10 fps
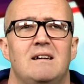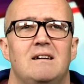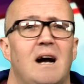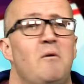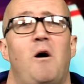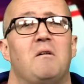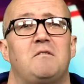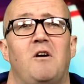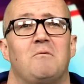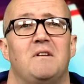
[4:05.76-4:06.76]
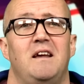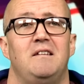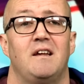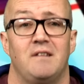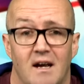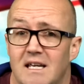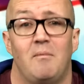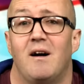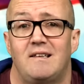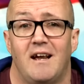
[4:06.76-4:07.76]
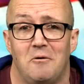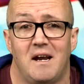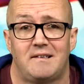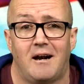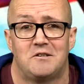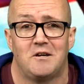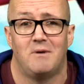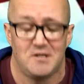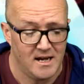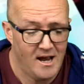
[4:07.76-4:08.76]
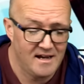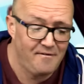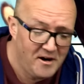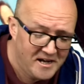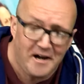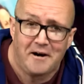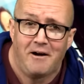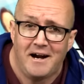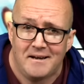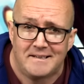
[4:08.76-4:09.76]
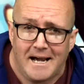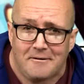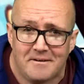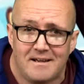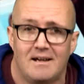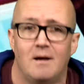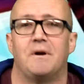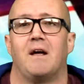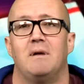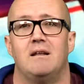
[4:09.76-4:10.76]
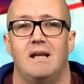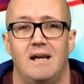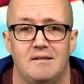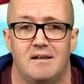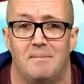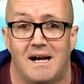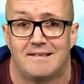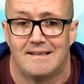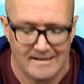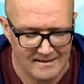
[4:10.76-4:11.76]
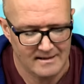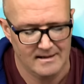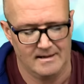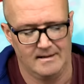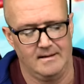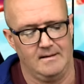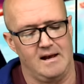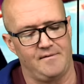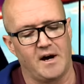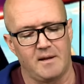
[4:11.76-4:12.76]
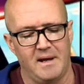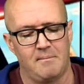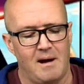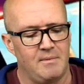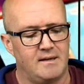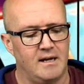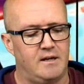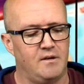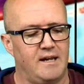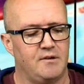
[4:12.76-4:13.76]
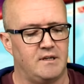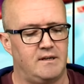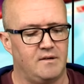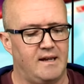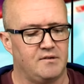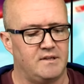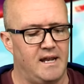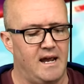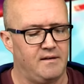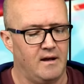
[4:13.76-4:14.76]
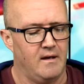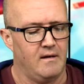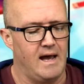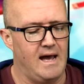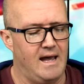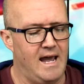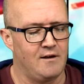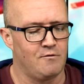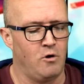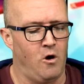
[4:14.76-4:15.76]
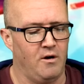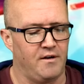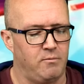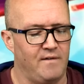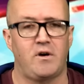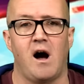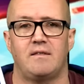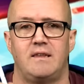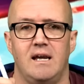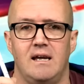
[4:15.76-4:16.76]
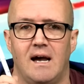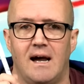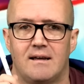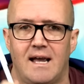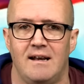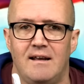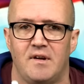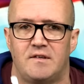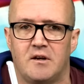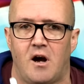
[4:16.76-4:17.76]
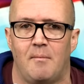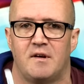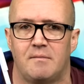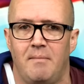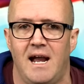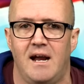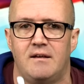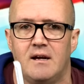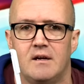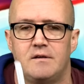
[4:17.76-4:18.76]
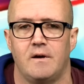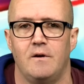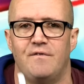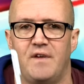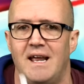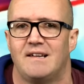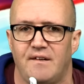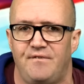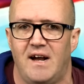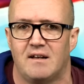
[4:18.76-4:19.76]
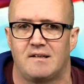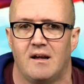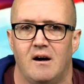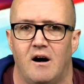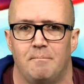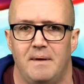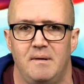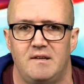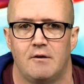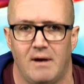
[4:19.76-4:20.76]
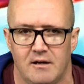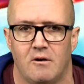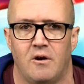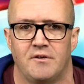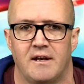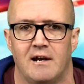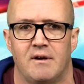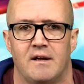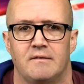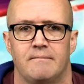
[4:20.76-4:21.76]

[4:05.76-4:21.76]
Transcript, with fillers: I'm always wrong with these things. You might say research it, Richie. You've only got to write it down. But I'm a lazy bastard. I've got a big memory. I think 2000 to 2008. Uh, Hayden Rowlett. We've got the uh, Ken Livingstone comments made to Vanessa Feltz on BBC Radio London. Here it is.